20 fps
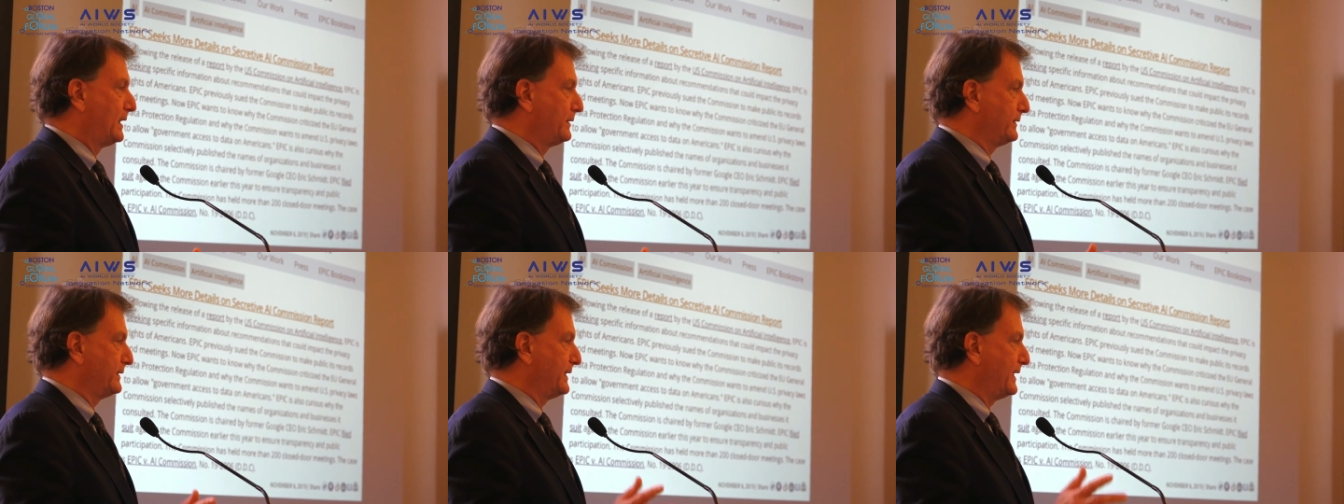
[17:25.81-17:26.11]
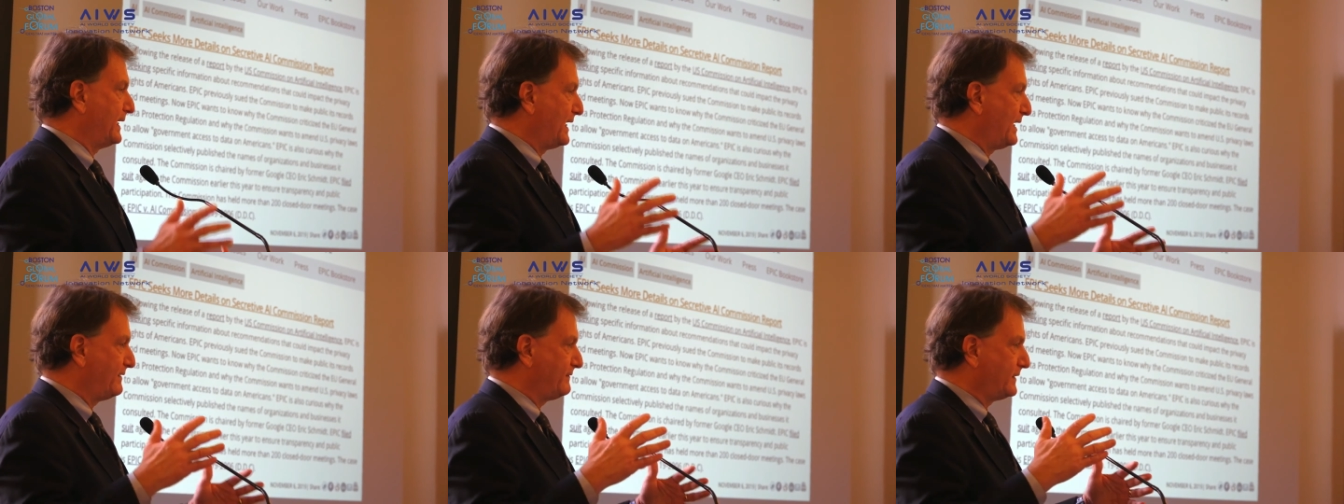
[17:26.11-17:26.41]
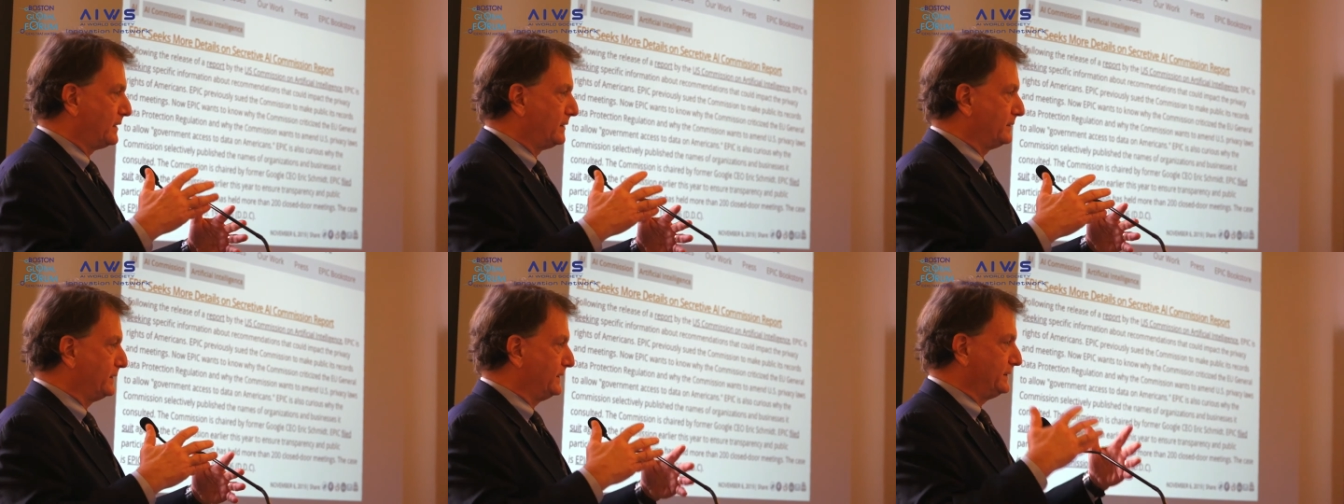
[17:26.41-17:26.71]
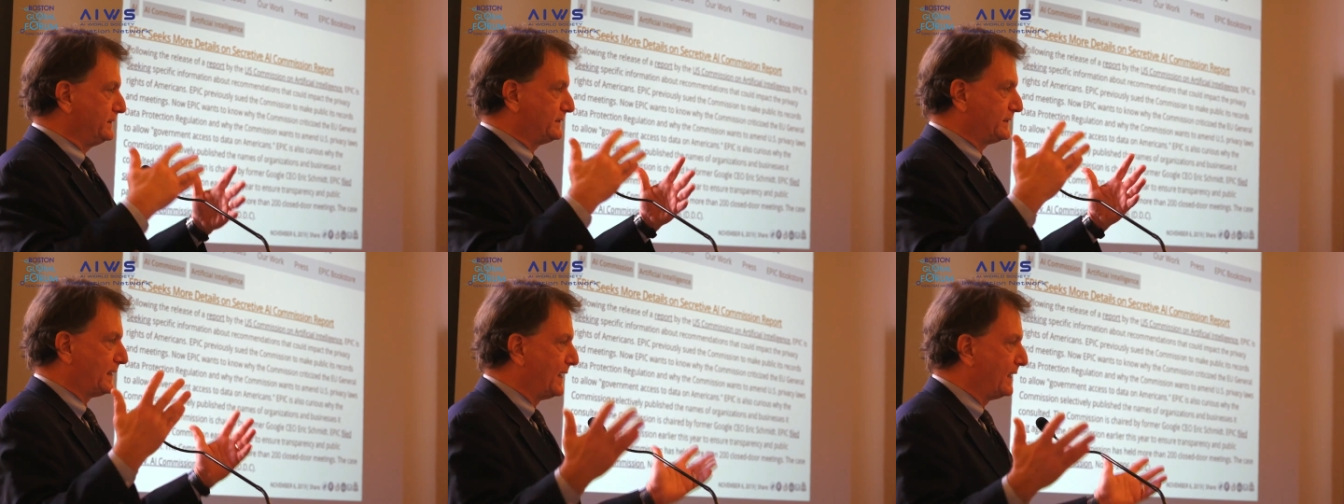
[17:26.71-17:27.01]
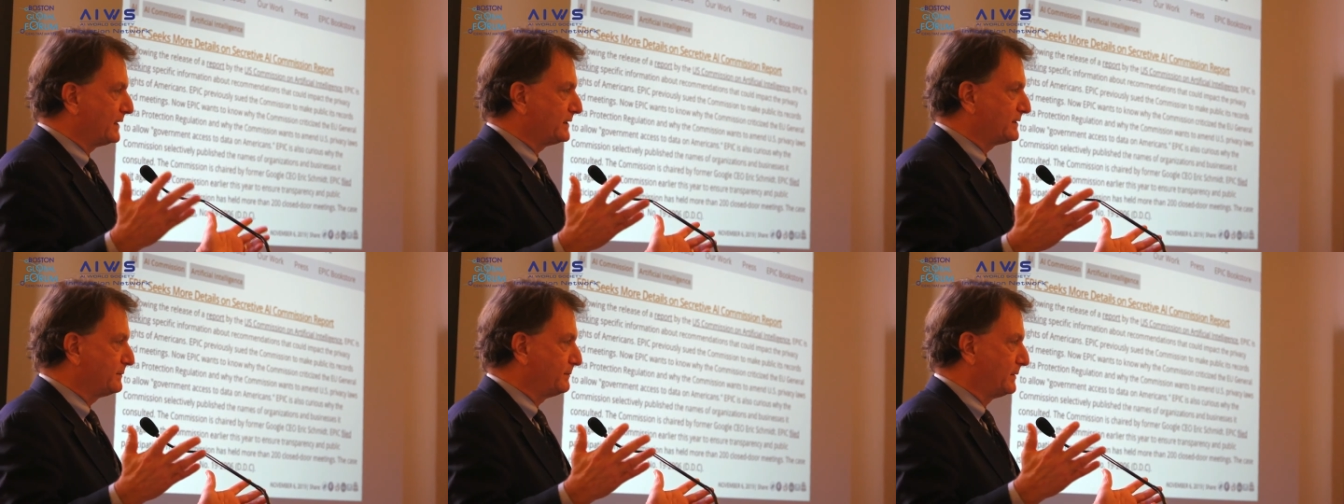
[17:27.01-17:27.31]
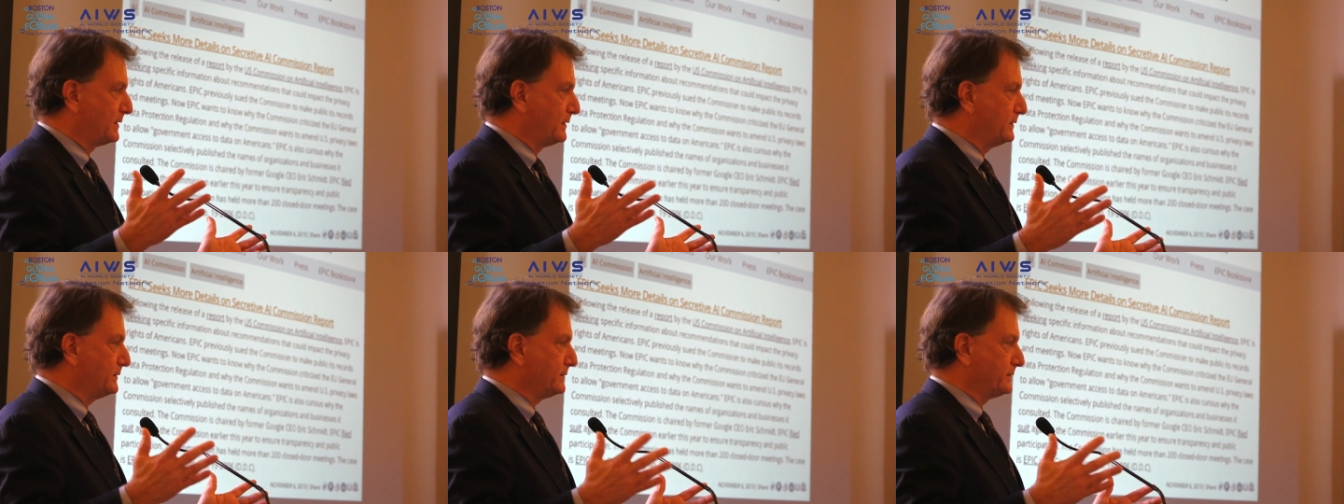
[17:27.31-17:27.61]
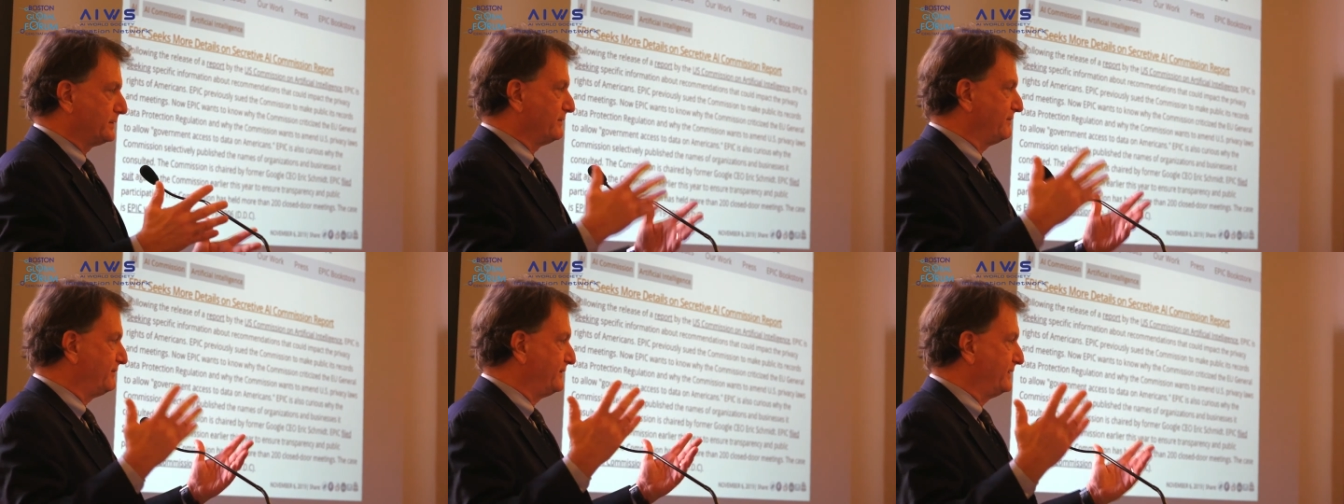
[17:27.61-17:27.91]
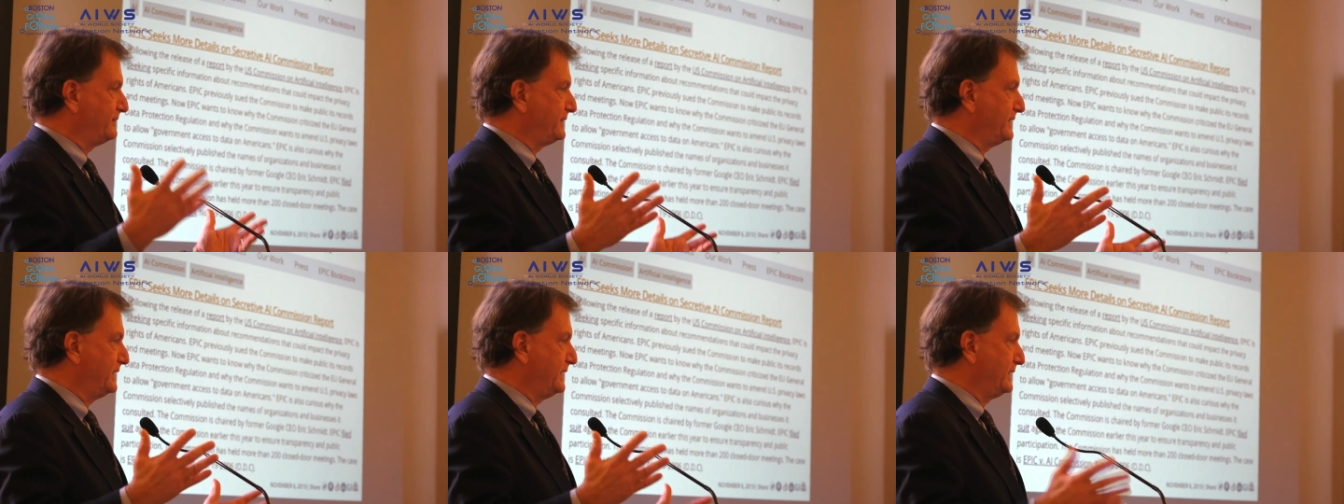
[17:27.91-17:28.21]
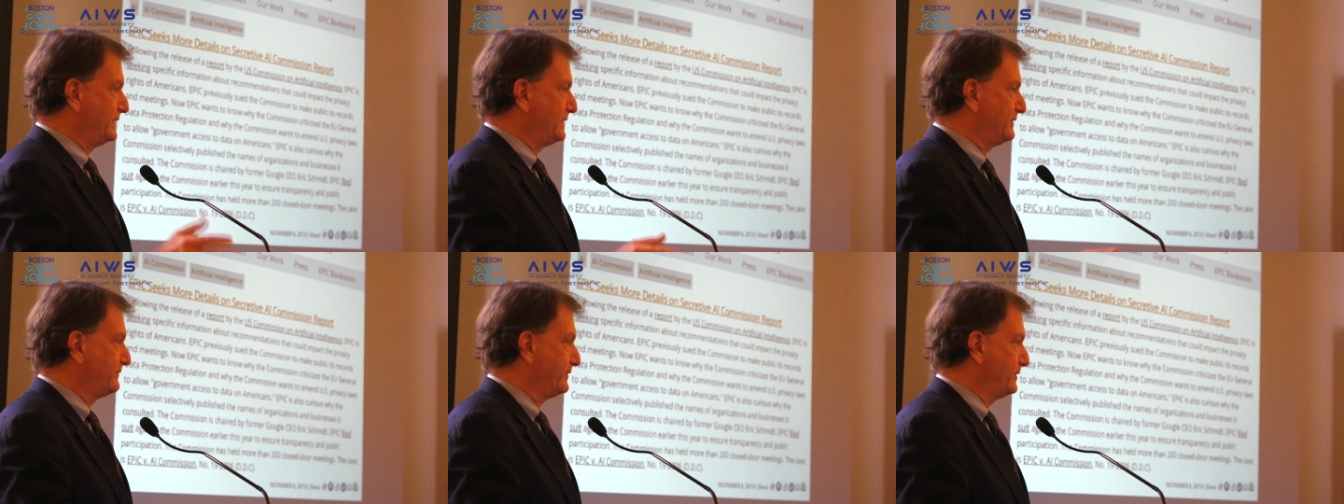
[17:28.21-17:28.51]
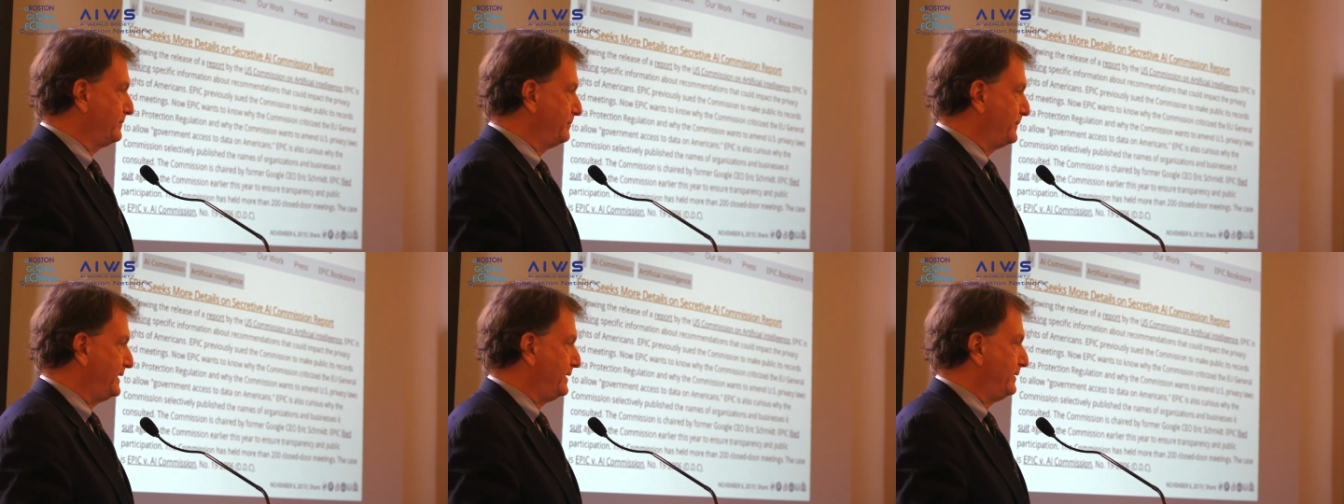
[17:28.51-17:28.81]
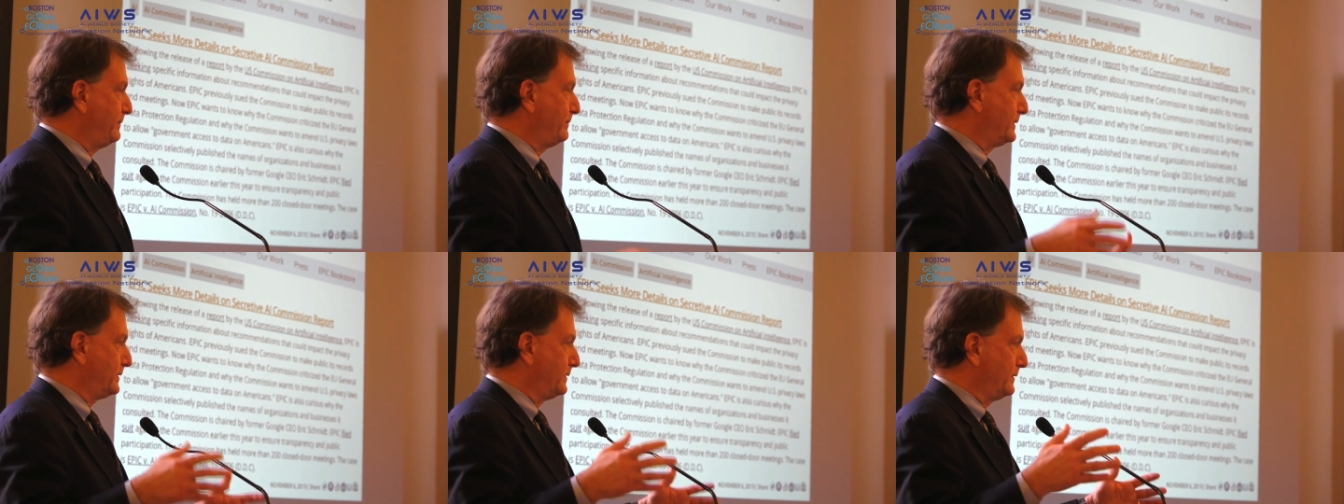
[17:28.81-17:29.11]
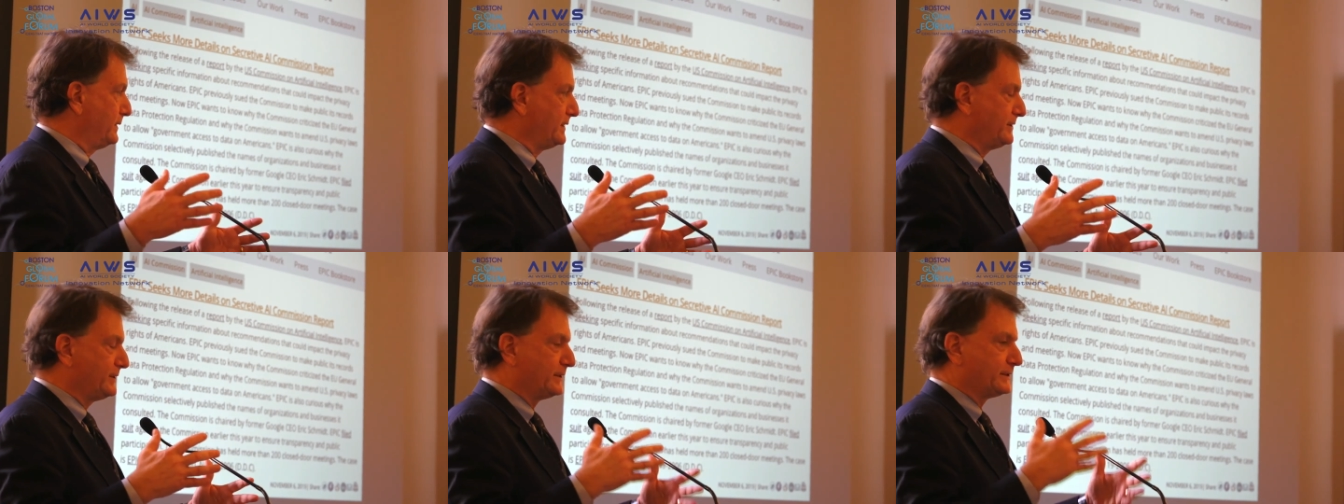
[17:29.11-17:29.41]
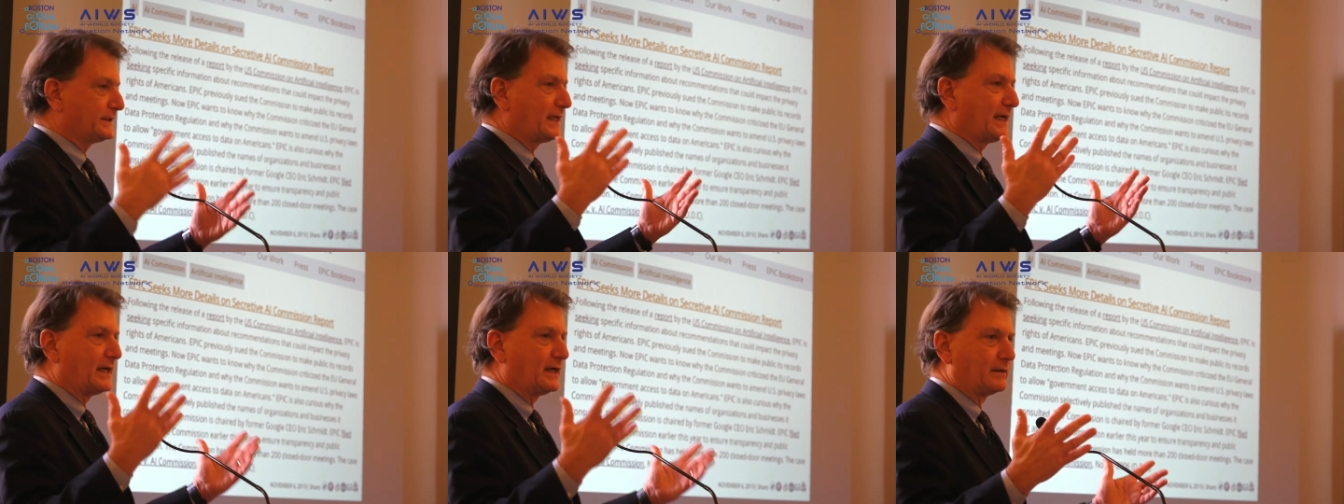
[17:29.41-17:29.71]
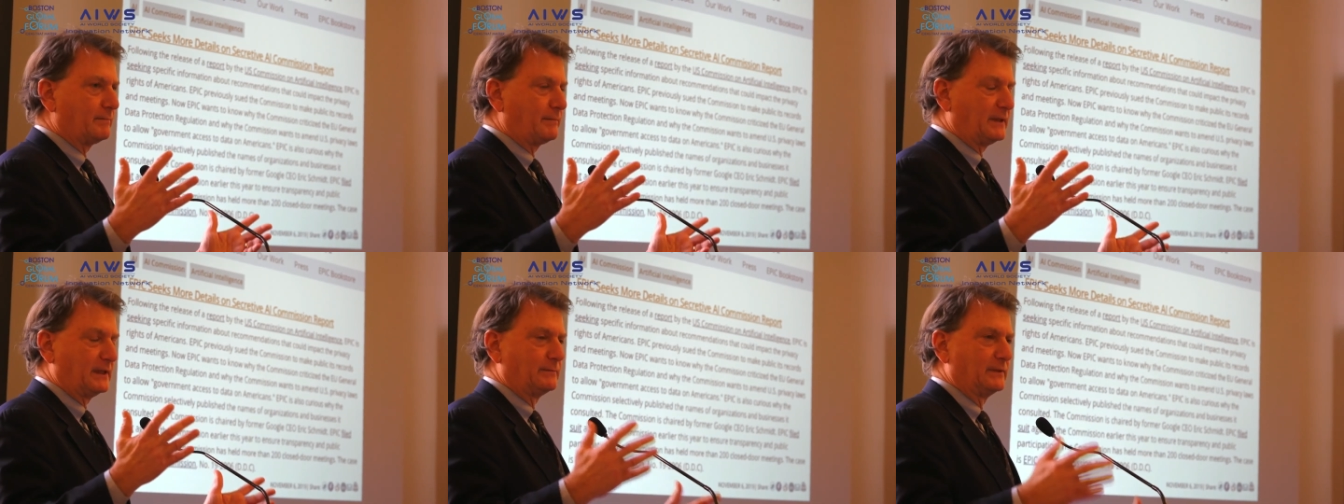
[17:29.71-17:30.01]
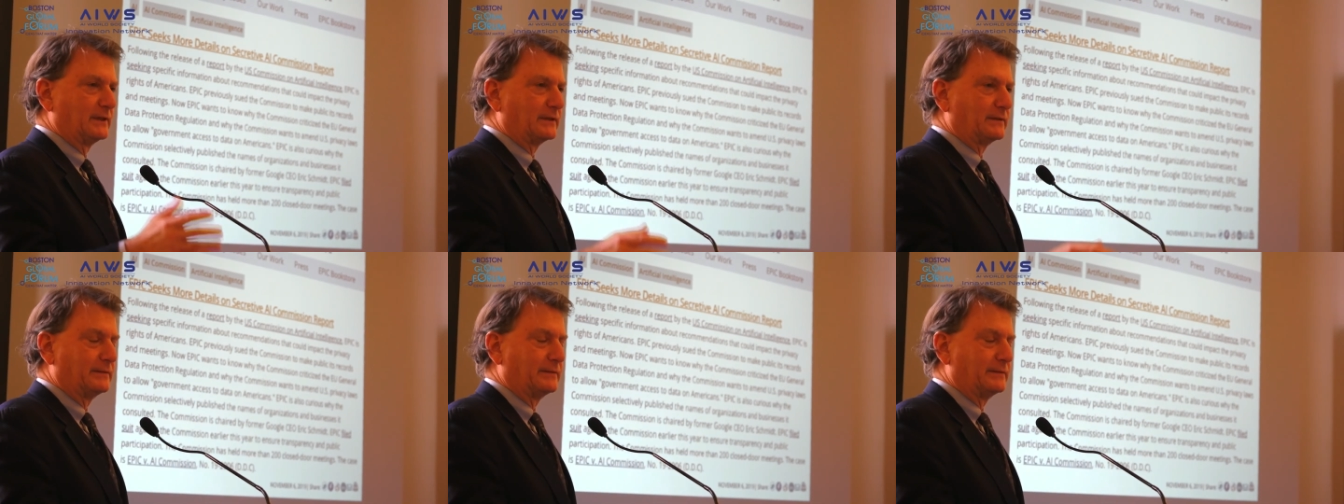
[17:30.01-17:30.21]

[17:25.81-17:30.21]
They have all these experts, they're 15 different people, they just had a public